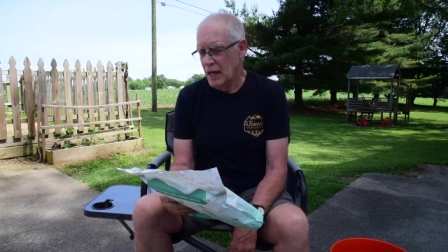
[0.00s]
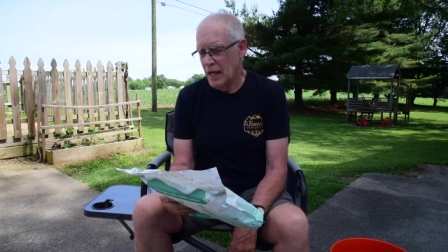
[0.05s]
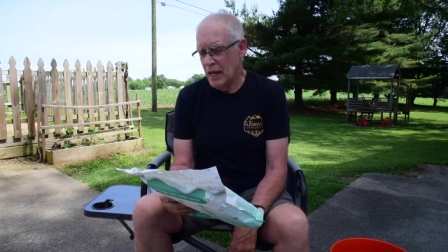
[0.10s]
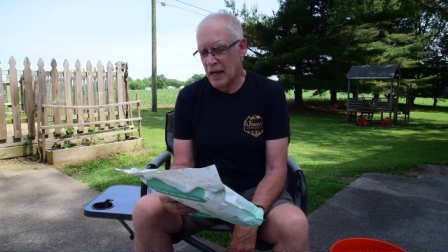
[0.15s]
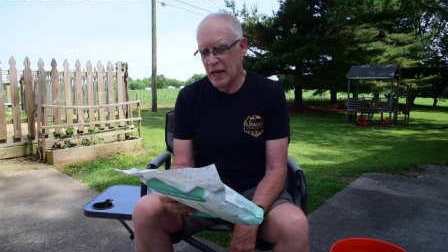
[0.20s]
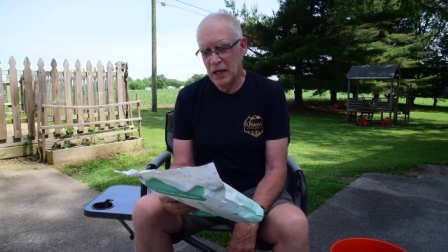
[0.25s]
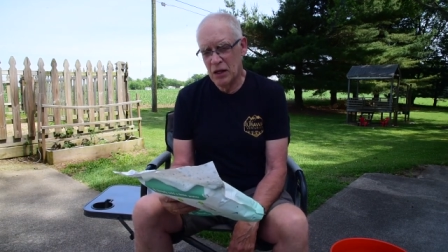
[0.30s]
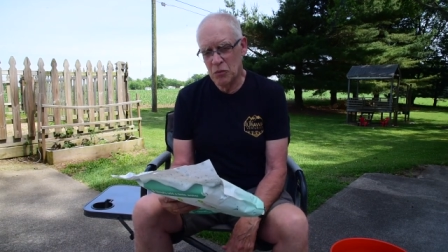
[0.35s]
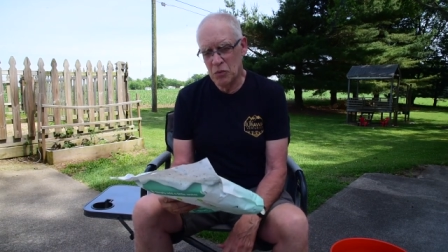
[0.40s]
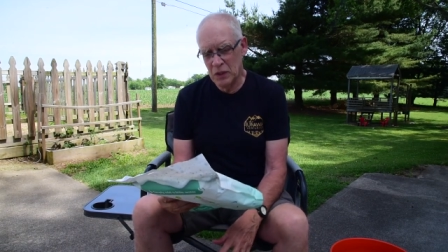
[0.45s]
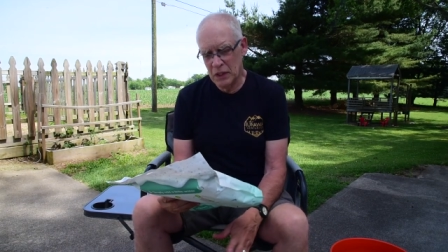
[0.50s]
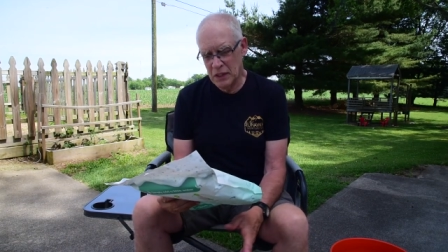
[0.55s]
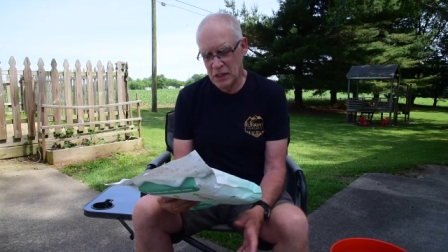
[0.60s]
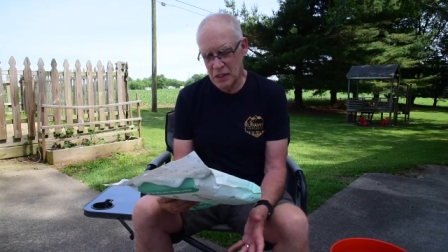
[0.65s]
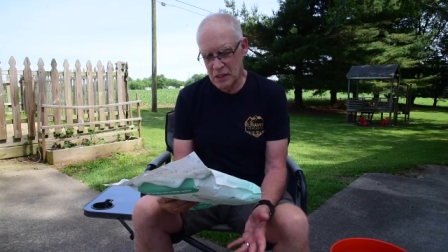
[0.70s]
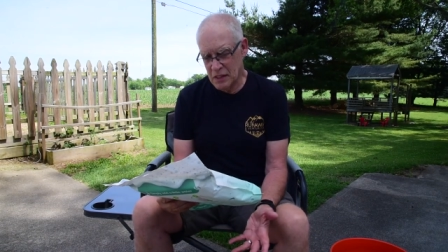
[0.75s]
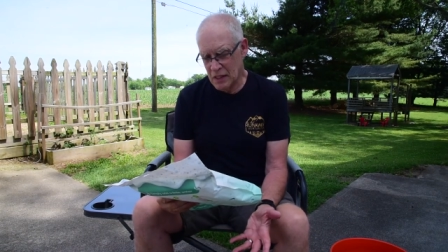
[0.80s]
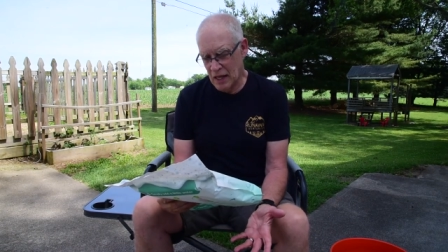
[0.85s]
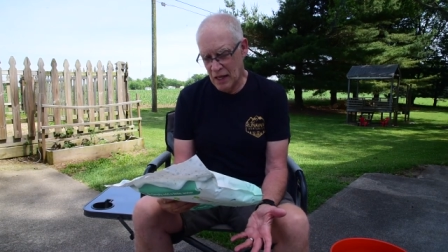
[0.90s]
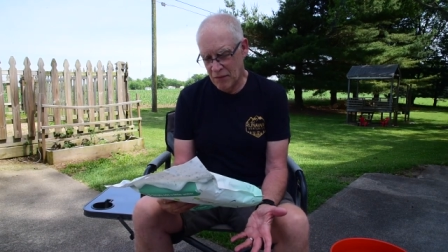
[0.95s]
and it really
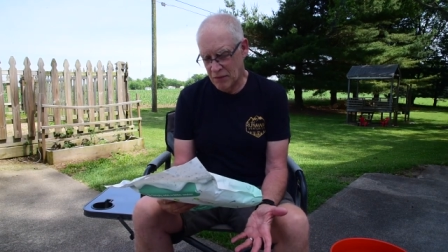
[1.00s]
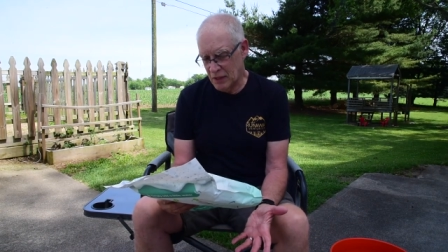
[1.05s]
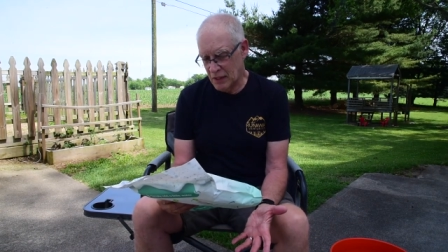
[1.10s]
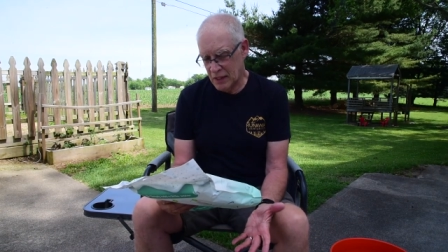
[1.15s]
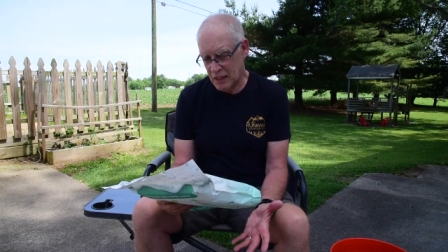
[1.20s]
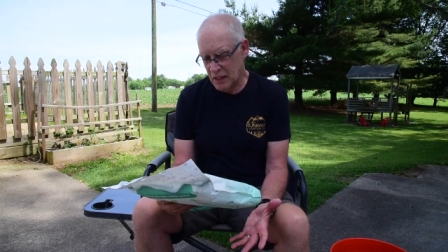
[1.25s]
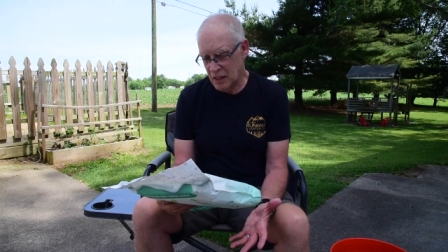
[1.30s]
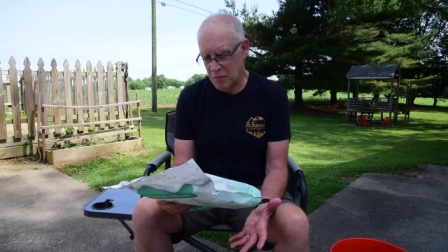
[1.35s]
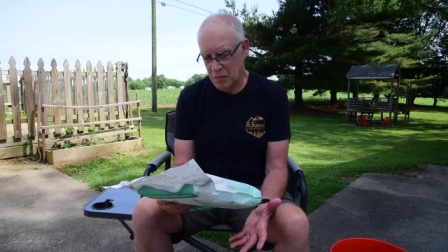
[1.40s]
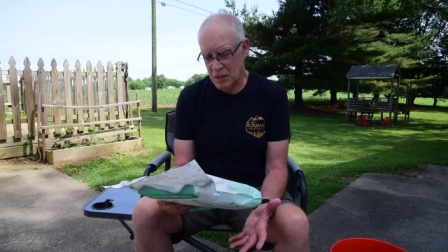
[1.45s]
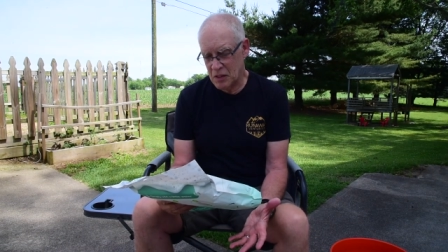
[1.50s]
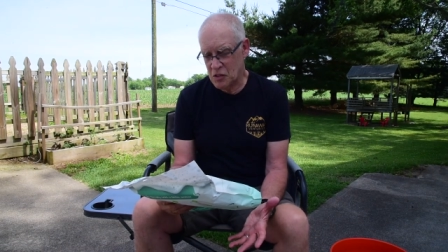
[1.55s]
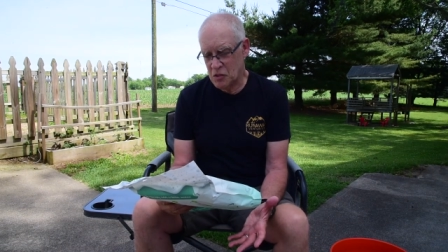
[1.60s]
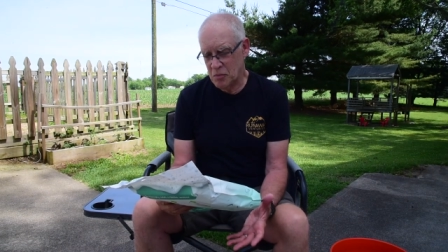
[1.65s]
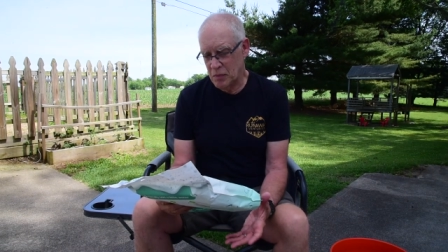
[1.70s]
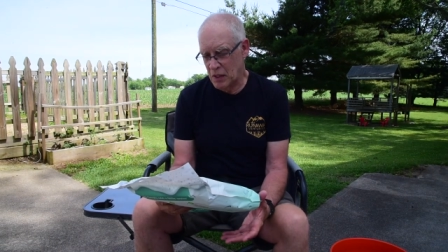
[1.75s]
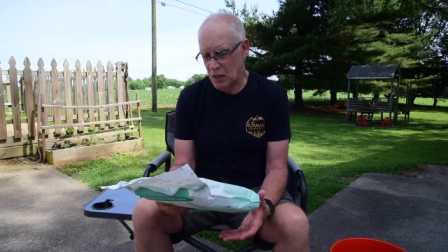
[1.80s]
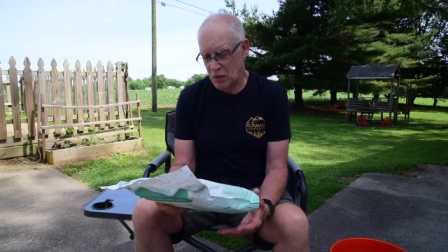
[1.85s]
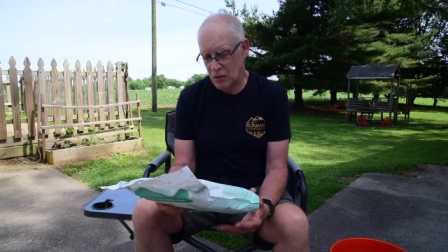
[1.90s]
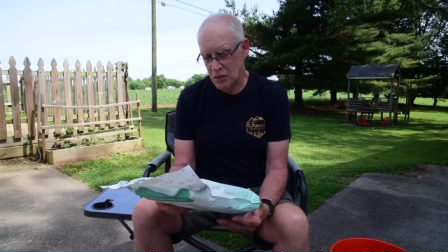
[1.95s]
doesn't have like any big
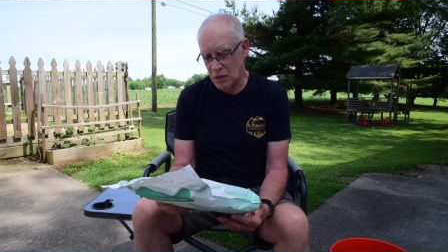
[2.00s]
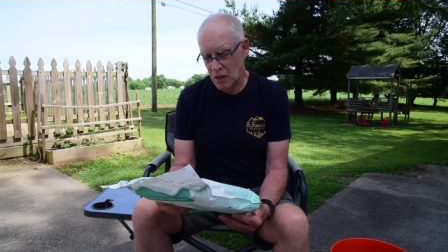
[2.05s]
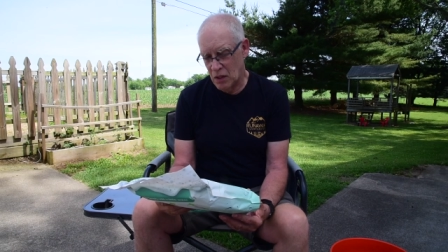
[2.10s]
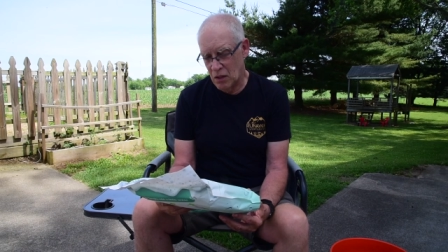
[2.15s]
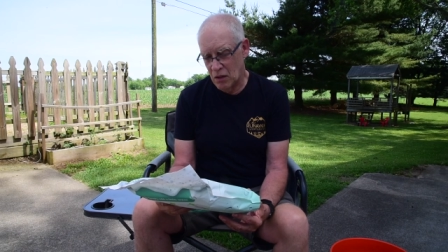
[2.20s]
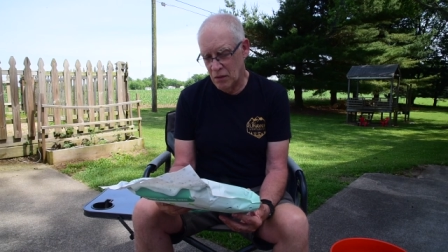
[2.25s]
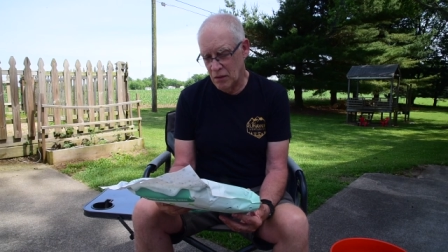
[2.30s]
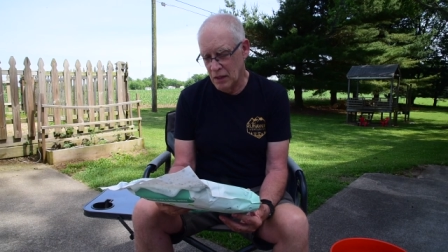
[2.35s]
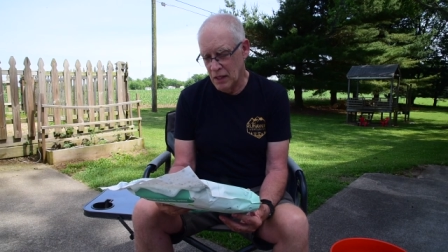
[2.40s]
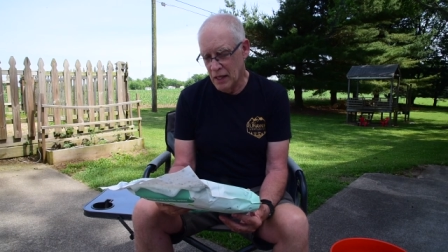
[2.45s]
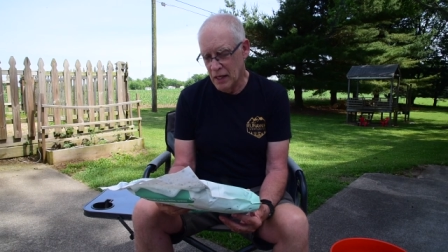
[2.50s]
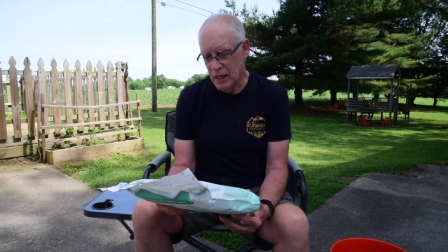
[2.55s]
smell at all.